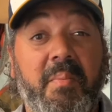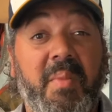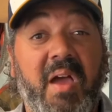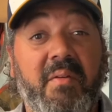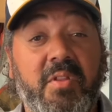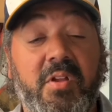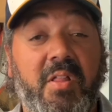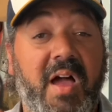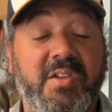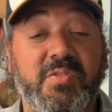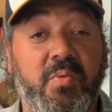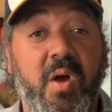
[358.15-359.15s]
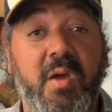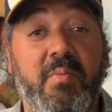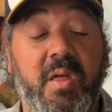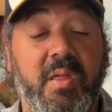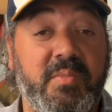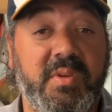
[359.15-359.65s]
I may have a little glass of wine
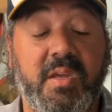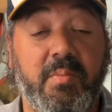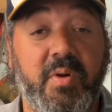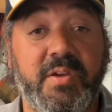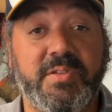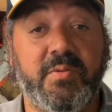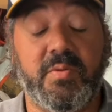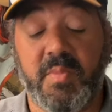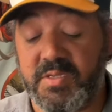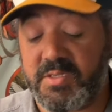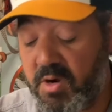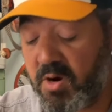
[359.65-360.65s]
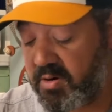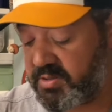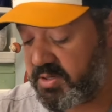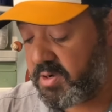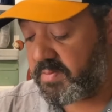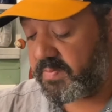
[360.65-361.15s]
while I'm decompressing with my cigar,
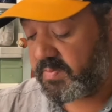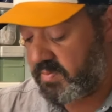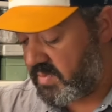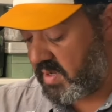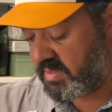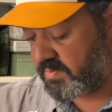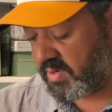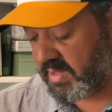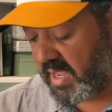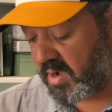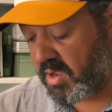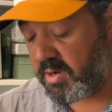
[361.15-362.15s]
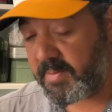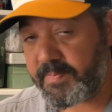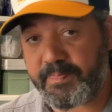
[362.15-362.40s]
so I bring that along.